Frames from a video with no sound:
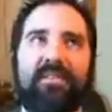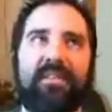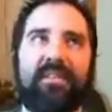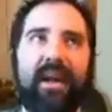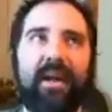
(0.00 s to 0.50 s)

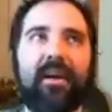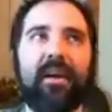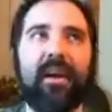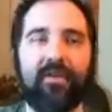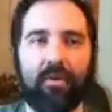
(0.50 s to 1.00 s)
pistol
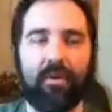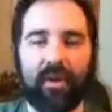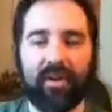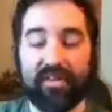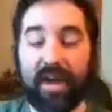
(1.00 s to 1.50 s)

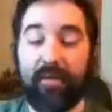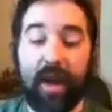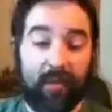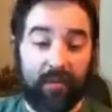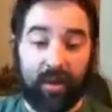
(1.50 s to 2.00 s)
because if I can
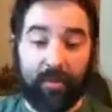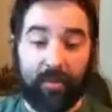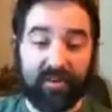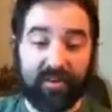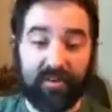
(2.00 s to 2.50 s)
close a
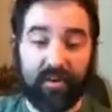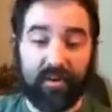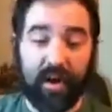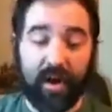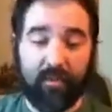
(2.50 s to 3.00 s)
gap
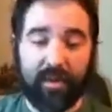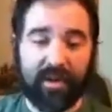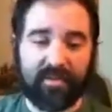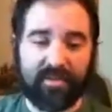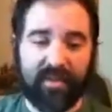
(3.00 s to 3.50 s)
faster than they
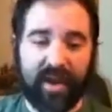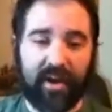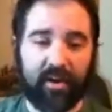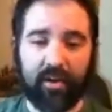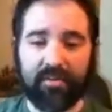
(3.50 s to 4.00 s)
can shoot
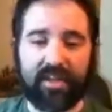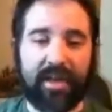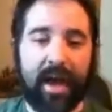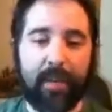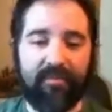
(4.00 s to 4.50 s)
me, I'll take
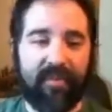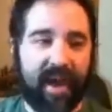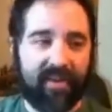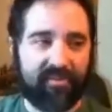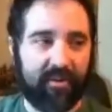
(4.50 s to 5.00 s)
it.
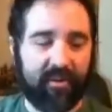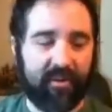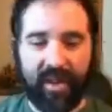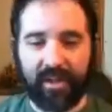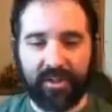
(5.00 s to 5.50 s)

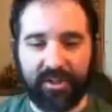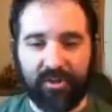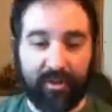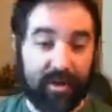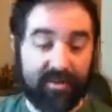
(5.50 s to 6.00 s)
I do know
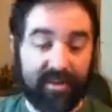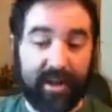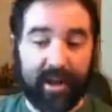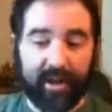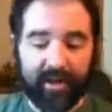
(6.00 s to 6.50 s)
one
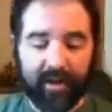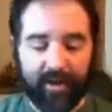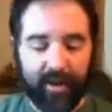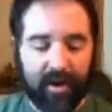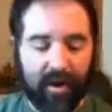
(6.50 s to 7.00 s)
player on our
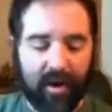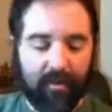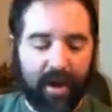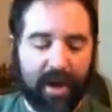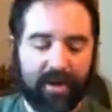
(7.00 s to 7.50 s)
team.
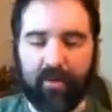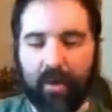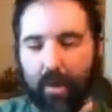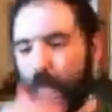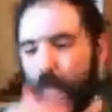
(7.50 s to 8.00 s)

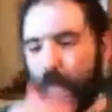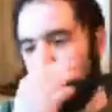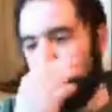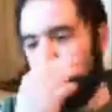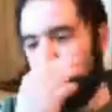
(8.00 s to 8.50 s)
He's trying
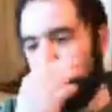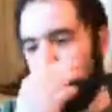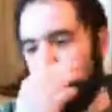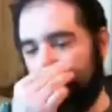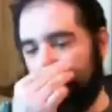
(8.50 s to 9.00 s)
to do an
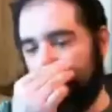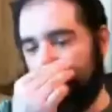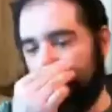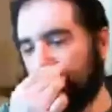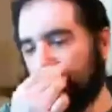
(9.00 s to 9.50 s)
all pistol
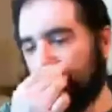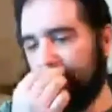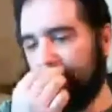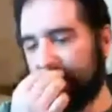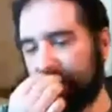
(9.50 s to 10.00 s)
loadout,